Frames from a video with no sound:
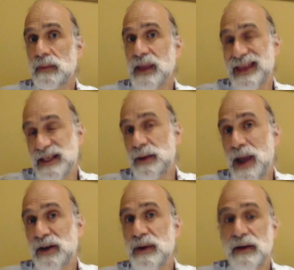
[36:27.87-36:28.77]
And it's something we
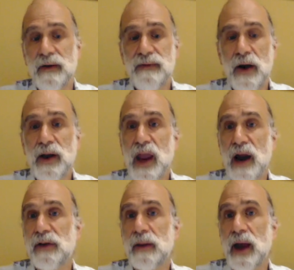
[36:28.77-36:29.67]
have to be very
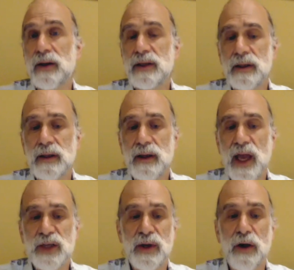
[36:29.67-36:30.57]
careful about
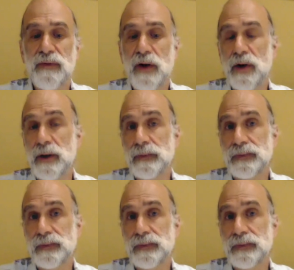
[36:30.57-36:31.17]
as we go forward.